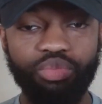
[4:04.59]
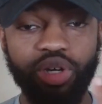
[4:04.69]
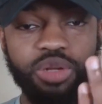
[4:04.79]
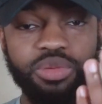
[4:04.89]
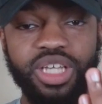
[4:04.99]
You
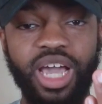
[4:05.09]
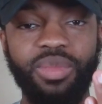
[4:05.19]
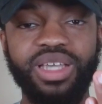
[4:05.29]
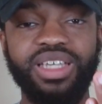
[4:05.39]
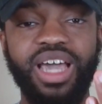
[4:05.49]
put them
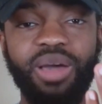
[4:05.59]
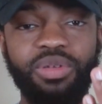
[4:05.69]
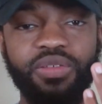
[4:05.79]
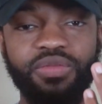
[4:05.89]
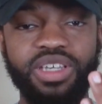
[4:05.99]
side by
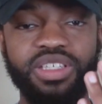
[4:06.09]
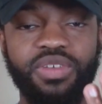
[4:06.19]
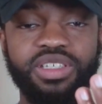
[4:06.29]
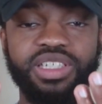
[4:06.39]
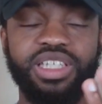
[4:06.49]
side, put them face to
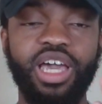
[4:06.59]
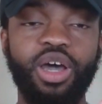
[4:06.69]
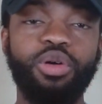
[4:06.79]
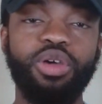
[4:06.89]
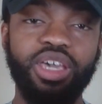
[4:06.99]
face, and it's
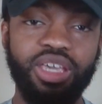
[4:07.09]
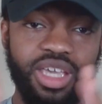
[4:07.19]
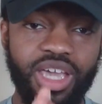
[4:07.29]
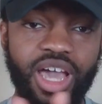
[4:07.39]
like, okay,